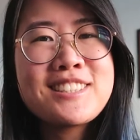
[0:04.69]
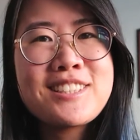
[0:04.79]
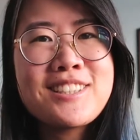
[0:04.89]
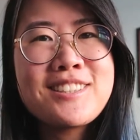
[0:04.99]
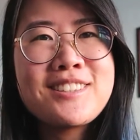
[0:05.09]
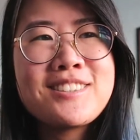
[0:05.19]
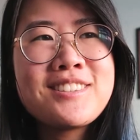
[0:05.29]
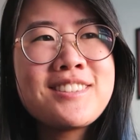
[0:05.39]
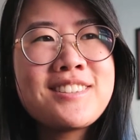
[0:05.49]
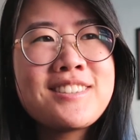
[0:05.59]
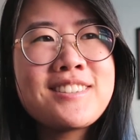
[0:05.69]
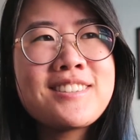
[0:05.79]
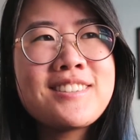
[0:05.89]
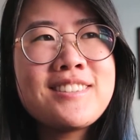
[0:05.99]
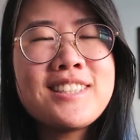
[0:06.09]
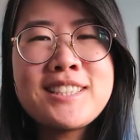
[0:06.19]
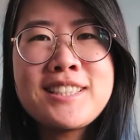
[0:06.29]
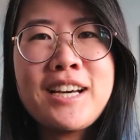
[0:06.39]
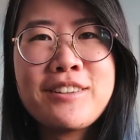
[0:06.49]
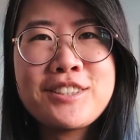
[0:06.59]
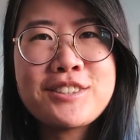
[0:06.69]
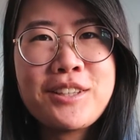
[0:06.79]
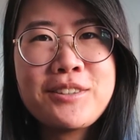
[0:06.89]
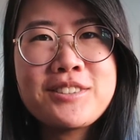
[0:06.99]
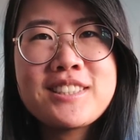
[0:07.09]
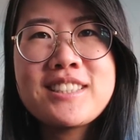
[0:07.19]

so let's see how this goes.